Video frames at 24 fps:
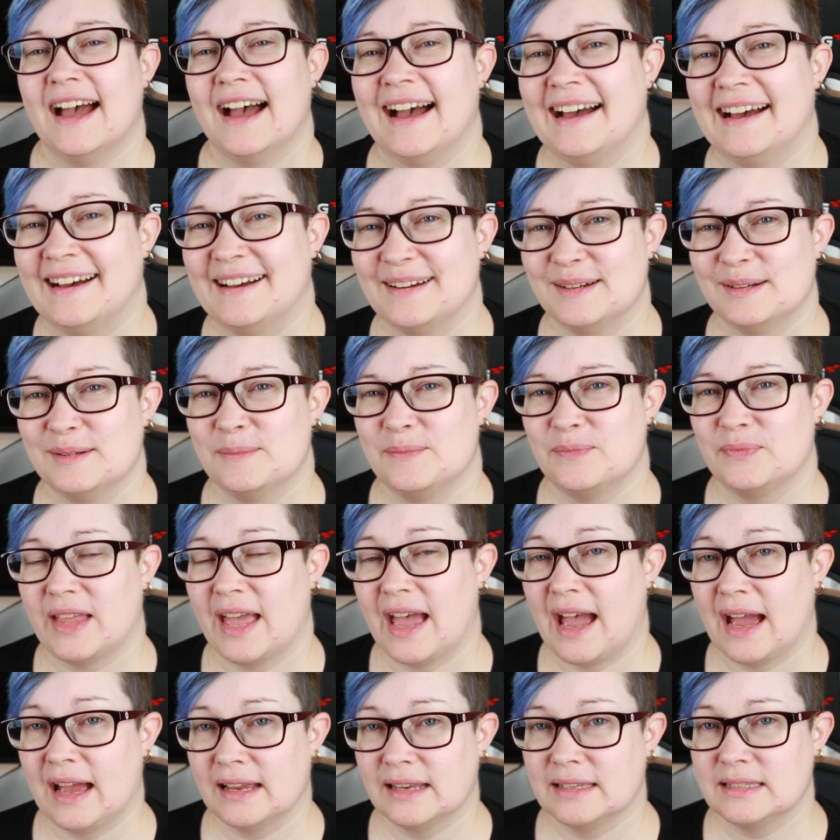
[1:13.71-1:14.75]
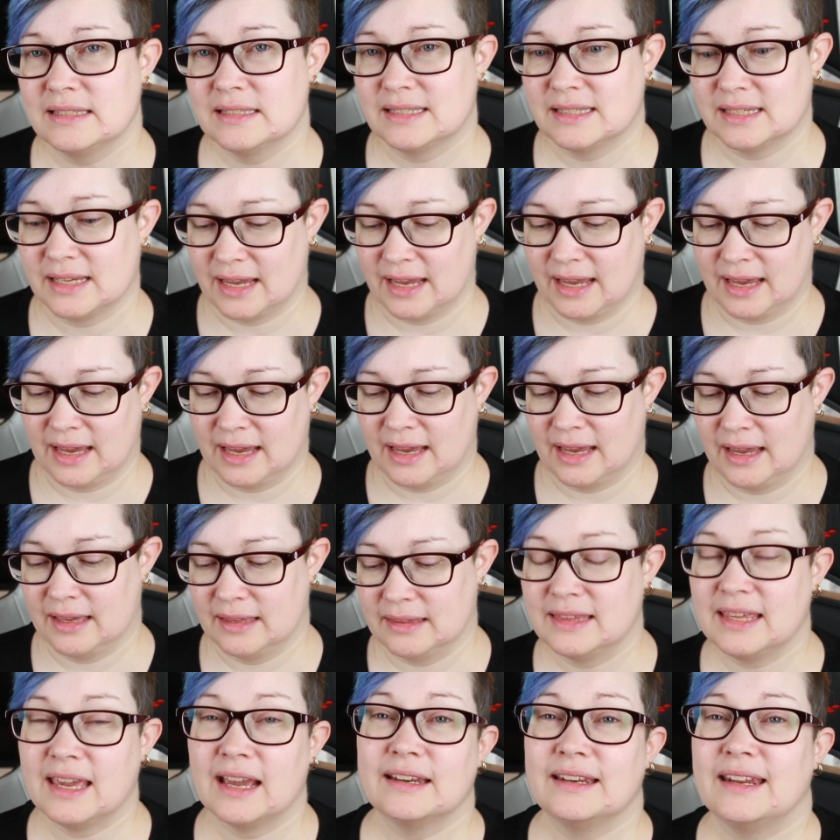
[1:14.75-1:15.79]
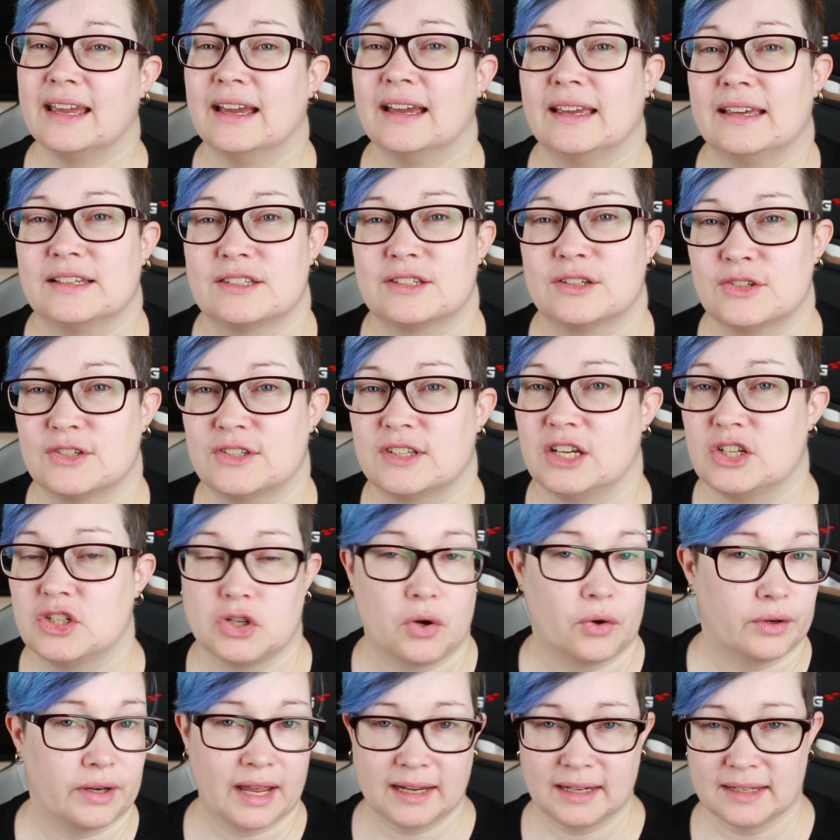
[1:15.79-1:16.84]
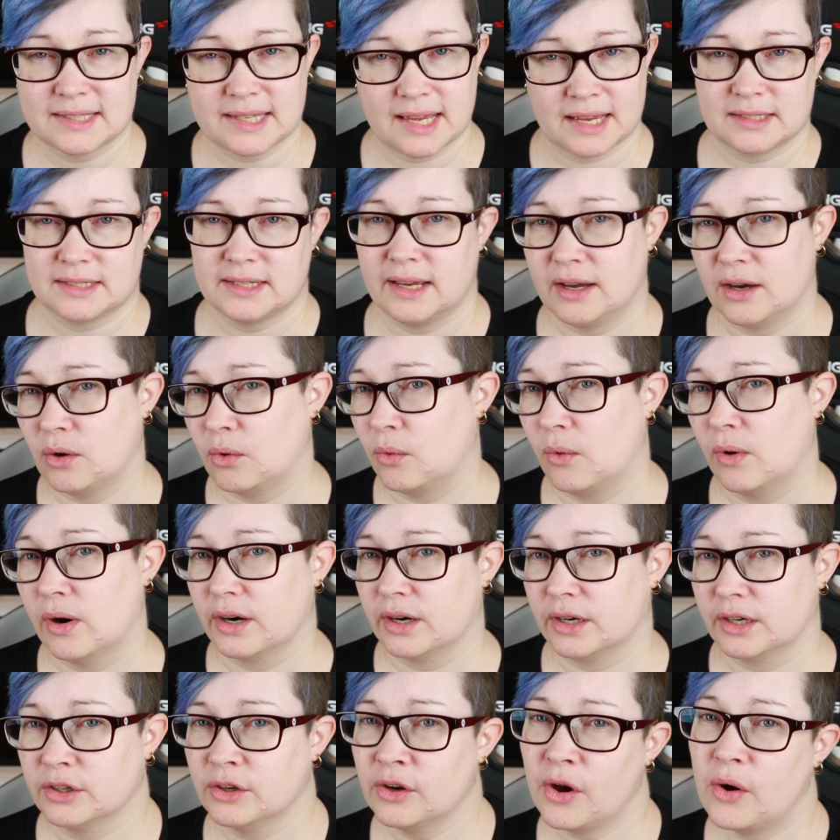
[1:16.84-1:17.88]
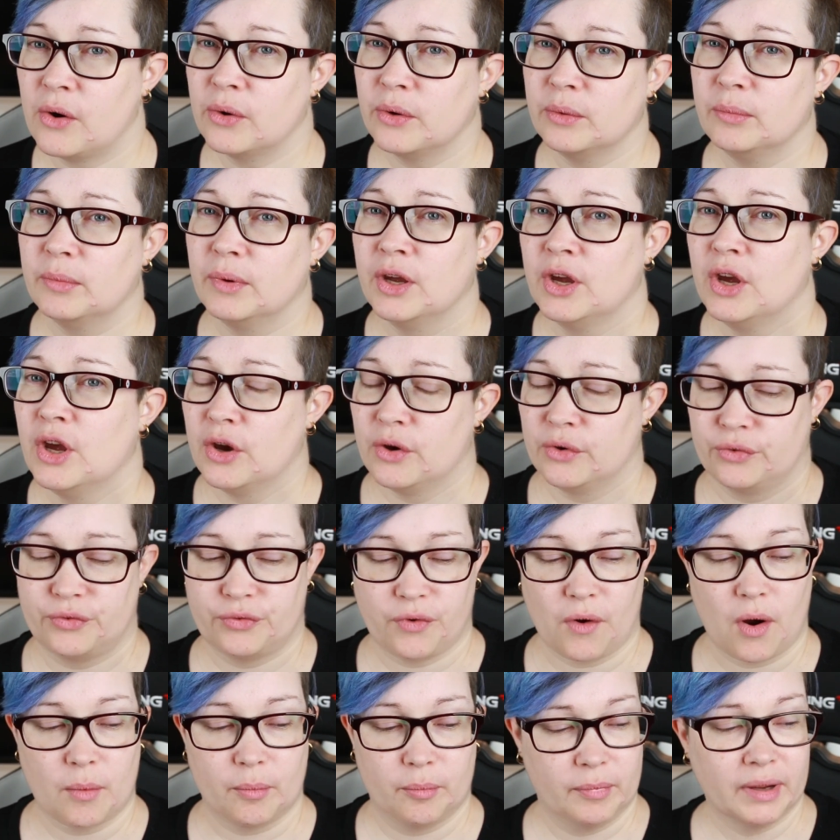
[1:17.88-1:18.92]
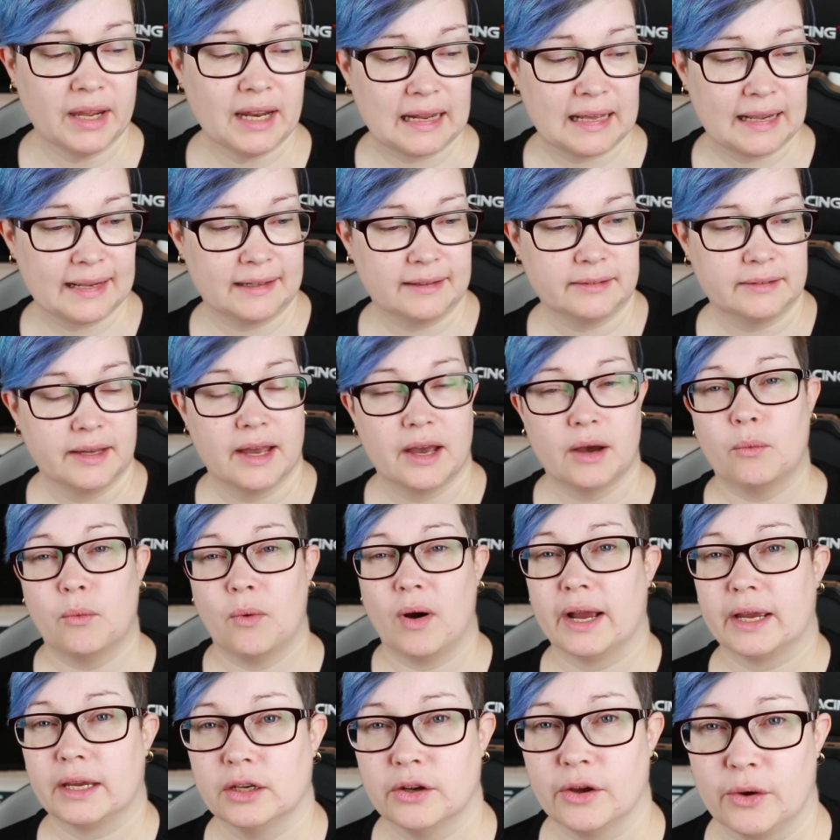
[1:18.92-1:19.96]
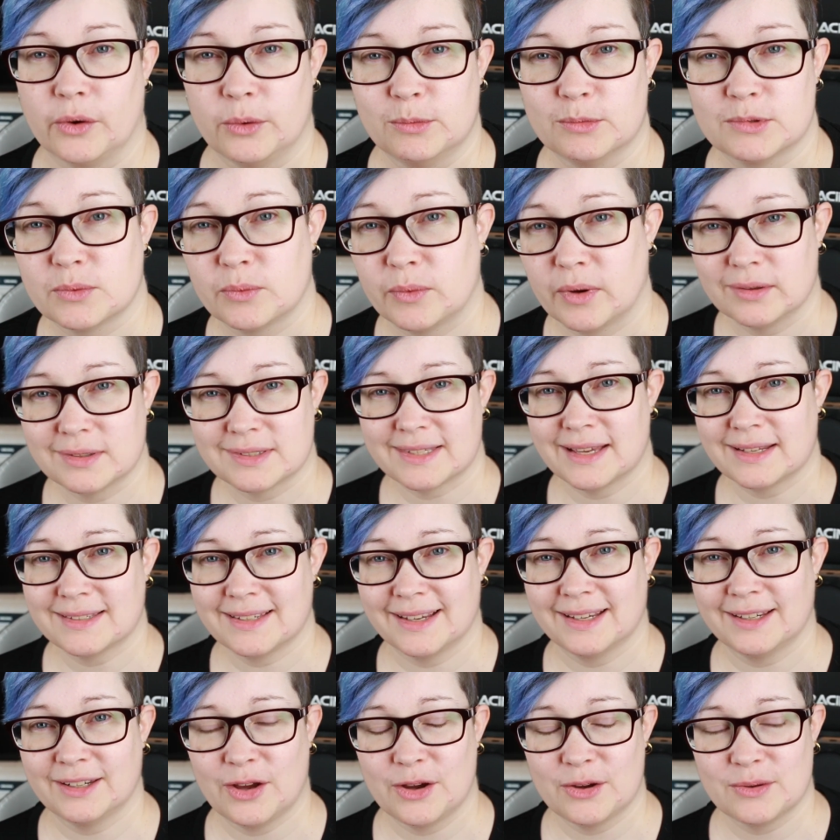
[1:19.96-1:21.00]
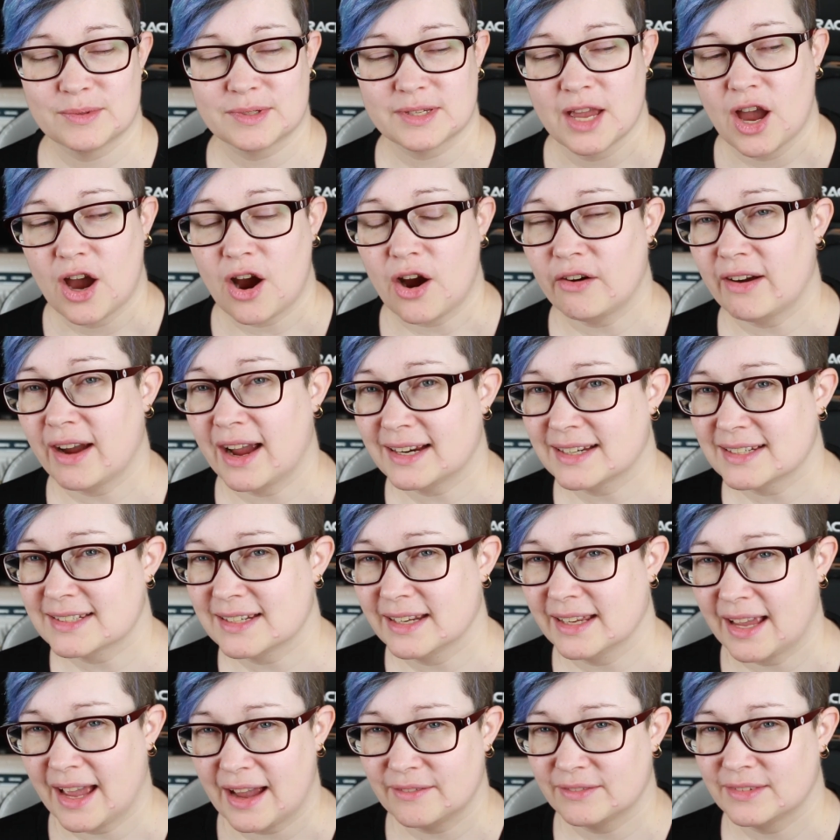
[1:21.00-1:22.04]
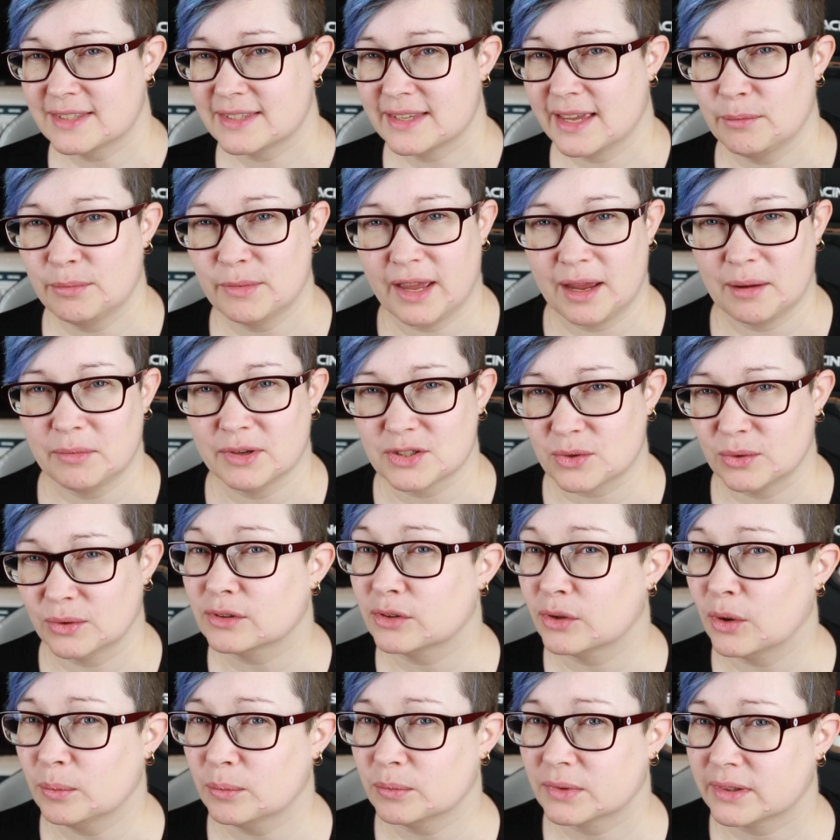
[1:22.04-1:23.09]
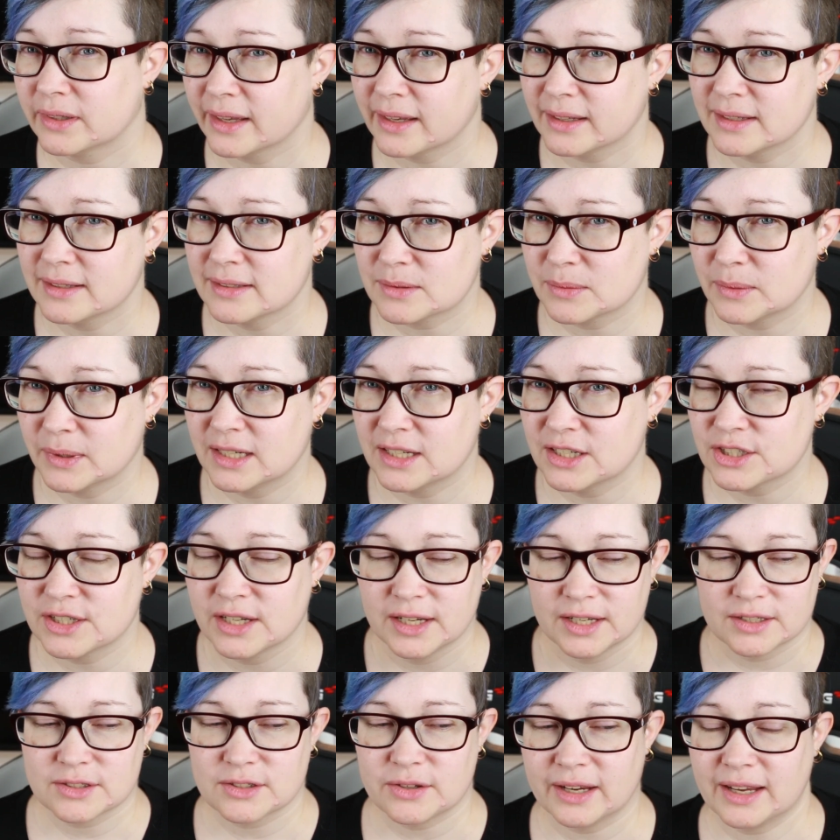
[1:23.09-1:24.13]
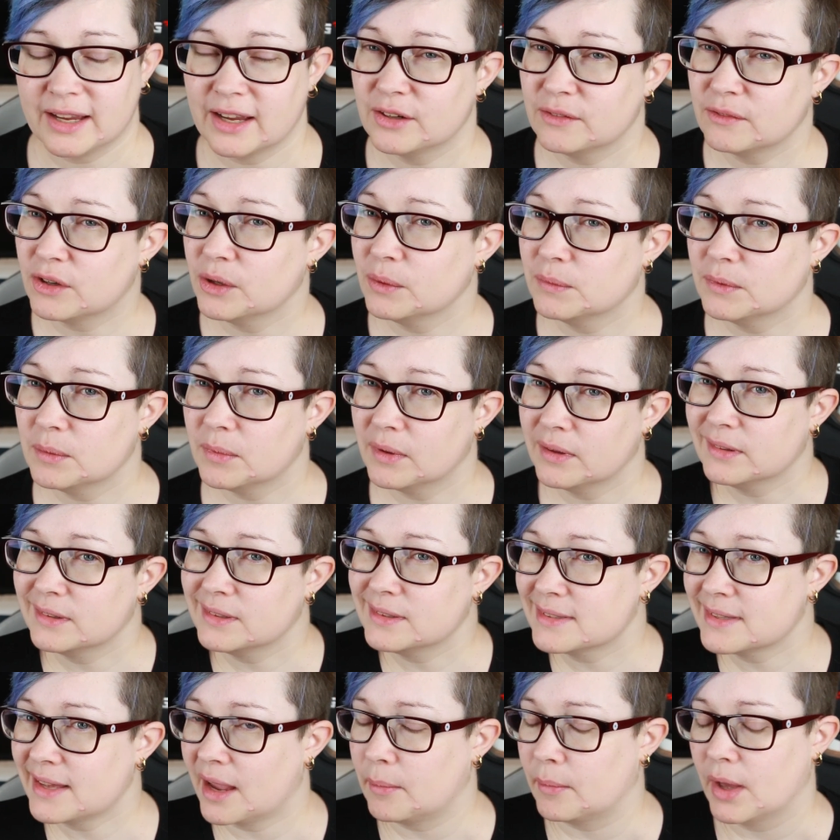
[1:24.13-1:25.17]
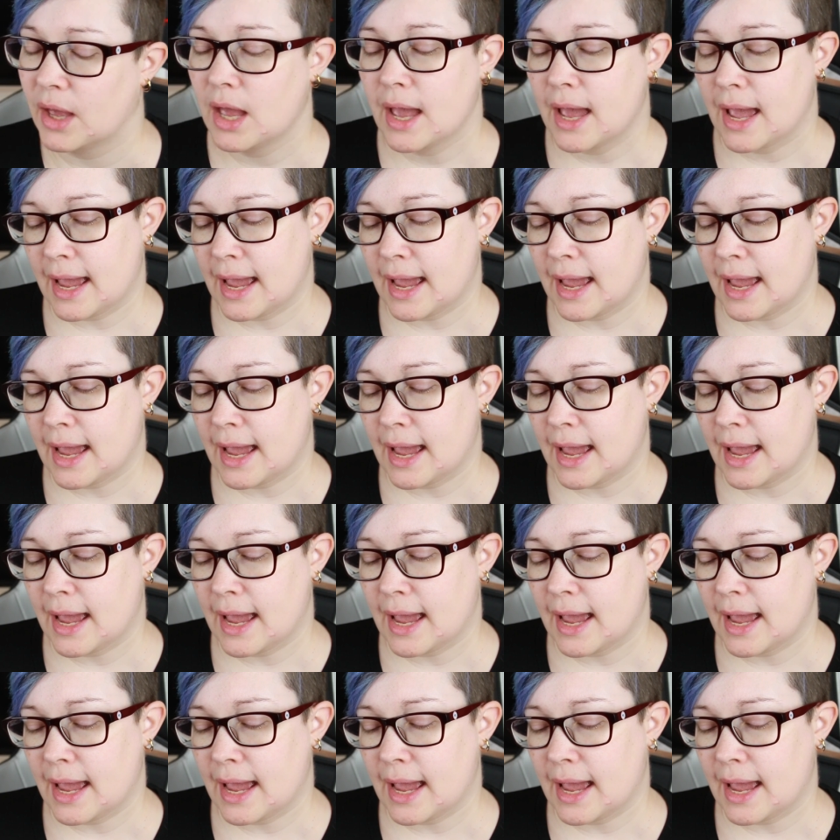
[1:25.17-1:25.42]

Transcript: The idea is to stitch on any Santa or gnome from Mill Hill. Why gnomes? Well, Santa and gnomes actually have the same name. It's called tomte in Swedish, so I kind of grouped them under the same.